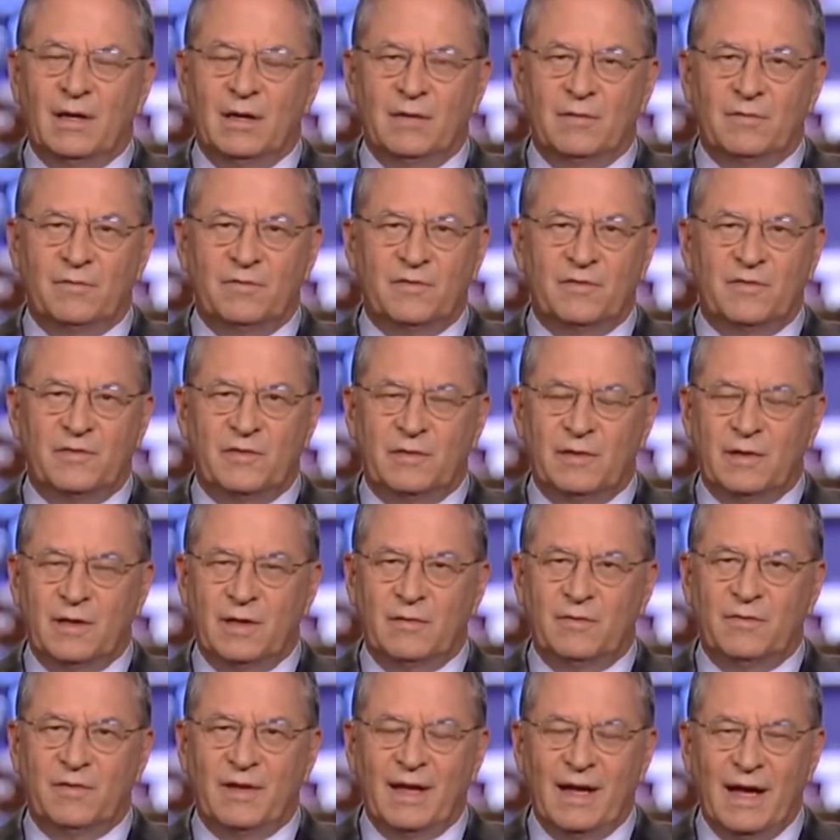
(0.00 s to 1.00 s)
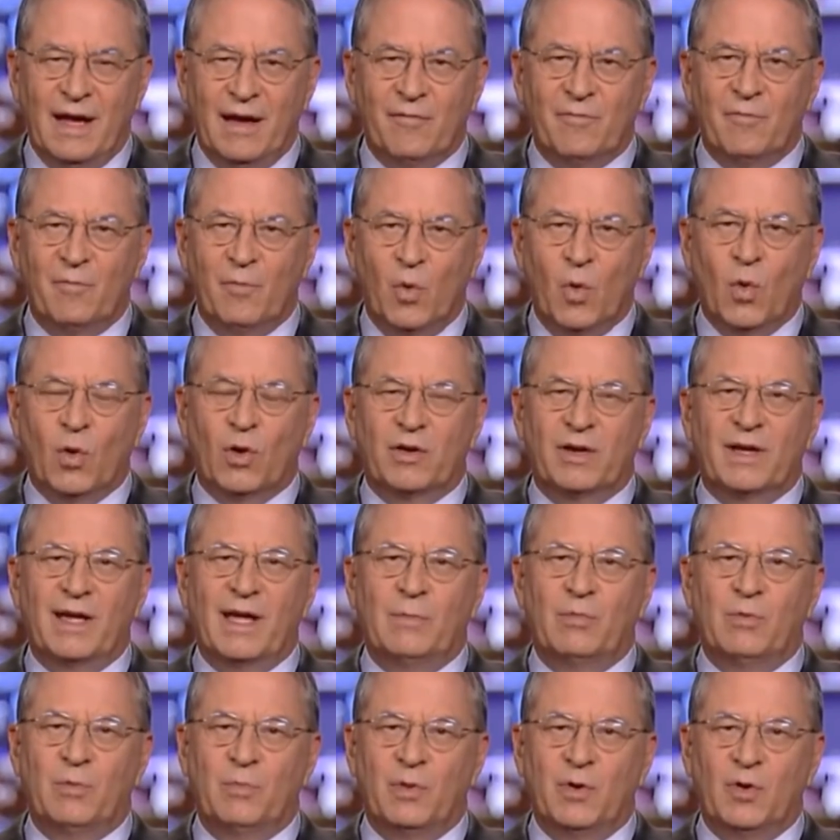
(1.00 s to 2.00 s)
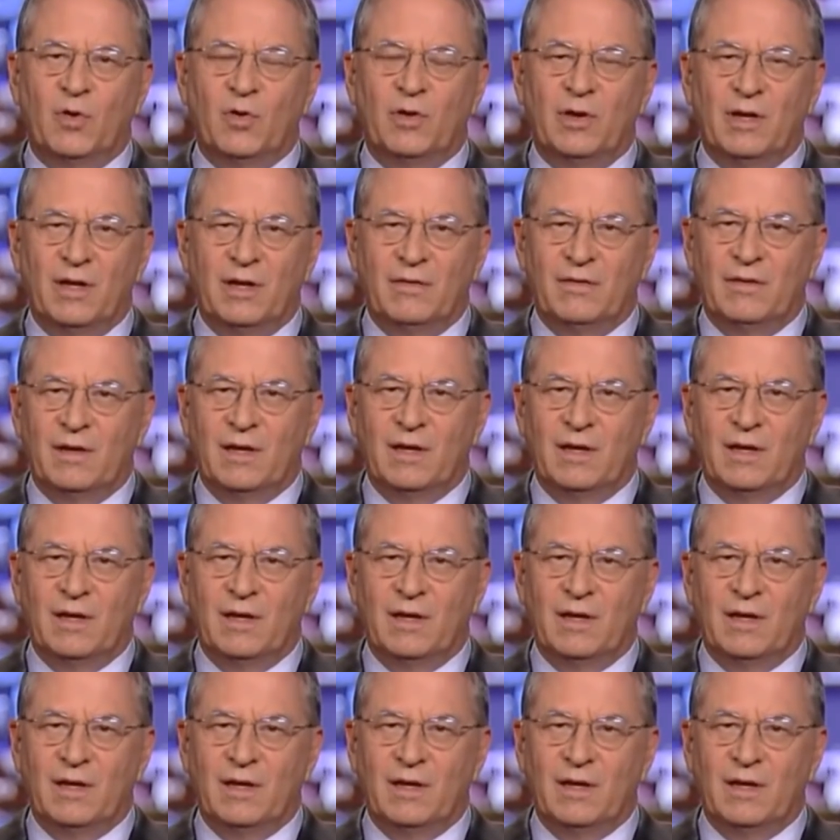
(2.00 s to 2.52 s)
if they have more capability